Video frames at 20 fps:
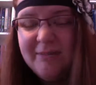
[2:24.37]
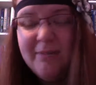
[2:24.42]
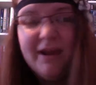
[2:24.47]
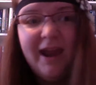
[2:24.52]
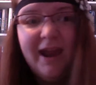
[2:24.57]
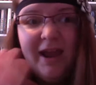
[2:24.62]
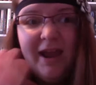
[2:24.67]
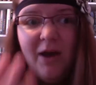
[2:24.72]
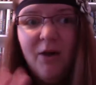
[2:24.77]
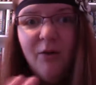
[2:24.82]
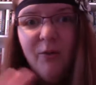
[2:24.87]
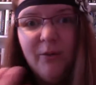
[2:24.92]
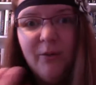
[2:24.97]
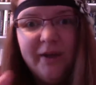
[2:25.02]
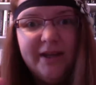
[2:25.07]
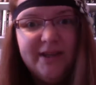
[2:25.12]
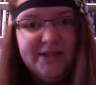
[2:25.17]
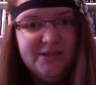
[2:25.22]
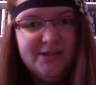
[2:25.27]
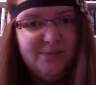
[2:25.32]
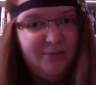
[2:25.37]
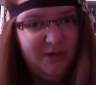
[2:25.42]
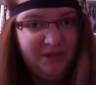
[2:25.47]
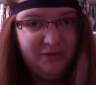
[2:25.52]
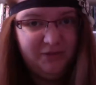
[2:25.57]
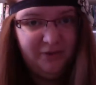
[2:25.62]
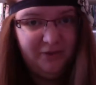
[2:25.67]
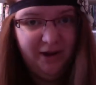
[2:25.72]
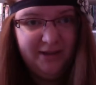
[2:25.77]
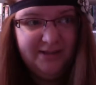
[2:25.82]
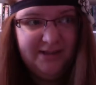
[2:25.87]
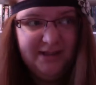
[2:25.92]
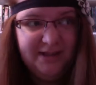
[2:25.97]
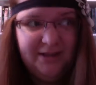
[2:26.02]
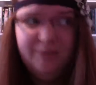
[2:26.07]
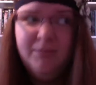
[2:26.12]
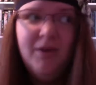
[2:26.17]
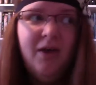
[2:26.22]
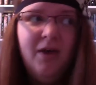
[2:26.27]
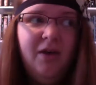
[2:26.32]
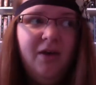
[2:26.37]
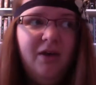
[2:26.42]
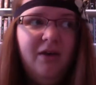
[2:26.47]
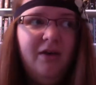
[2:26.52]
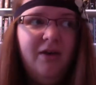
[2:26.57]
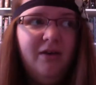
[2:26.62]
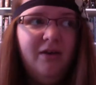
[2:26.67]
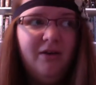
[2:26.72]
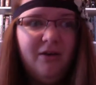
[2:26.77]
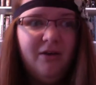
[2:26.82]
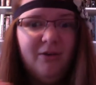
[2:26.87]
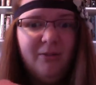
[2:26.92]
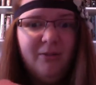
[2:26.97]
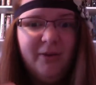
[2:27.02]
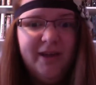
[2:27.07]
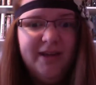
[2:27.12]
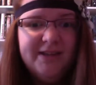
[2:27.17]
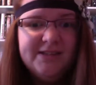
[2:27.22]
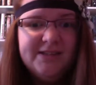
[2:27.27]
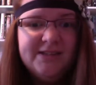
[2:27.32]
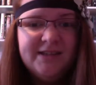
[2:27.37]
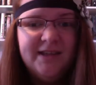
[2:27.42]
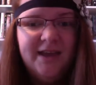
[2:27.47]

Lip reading: and I always pick the right team. Always.